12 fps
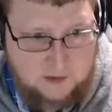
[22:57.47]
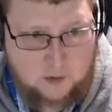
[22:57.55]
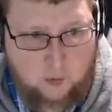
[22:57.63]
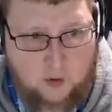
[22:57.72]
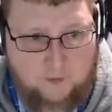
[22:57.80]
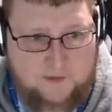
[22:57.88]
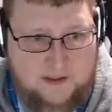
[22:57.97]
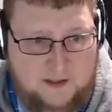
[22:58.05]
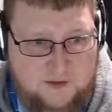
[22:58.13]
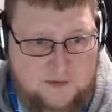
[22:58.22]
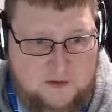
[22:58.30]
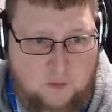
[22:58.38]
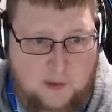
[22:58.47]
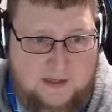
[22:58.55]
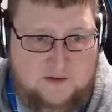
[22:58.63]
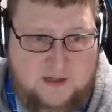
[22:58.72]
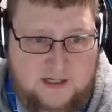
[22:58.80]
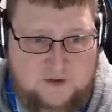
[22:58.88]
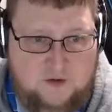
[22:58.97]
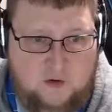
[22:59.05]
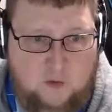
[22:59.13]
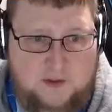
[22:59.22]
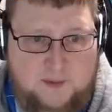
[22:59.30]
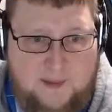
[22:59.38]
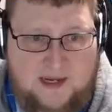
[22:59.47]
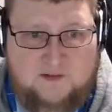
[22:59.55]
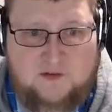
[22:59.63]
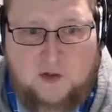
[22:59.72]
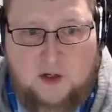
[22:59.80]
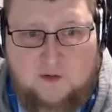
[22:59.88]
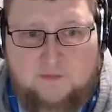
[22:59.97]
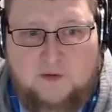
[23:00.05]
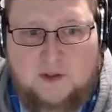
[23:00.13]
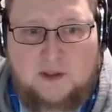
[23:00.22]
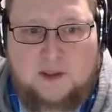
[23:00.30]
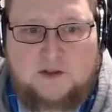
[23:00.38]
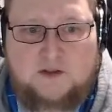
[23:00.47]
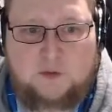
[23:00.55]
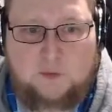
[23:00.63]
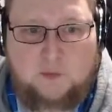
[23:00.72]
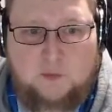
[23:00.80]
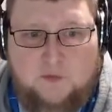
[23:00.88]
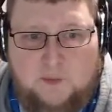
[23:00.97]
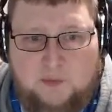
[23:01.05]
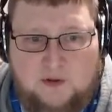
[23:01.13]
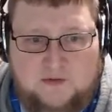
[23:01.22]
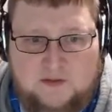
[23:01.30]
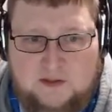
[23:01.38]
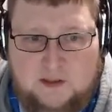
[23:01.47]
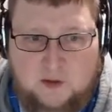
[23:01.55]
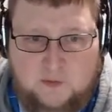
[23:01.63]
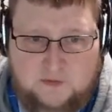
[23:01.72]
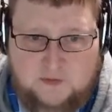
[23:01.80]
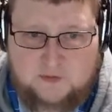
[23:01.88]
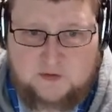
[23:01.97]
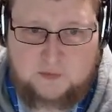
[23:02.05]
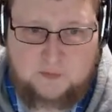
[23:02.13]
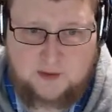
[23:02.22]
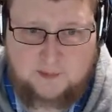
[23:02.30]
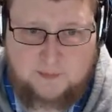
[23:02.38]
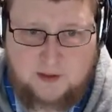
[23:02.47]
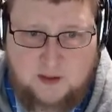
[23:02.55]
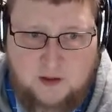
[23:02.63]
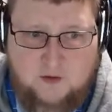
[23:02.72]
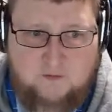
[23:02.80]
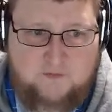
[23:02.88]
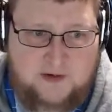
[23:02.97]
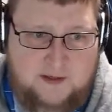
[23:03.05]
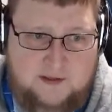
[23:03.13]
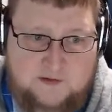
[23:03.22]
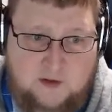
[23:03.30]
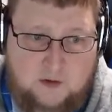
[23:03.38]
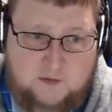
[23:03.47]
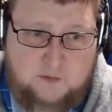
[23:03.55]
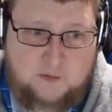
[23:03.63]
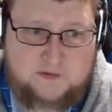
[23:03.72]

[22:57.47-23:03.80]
or if an individual has an extra coin, to pass it off to the person closest to them. Variants also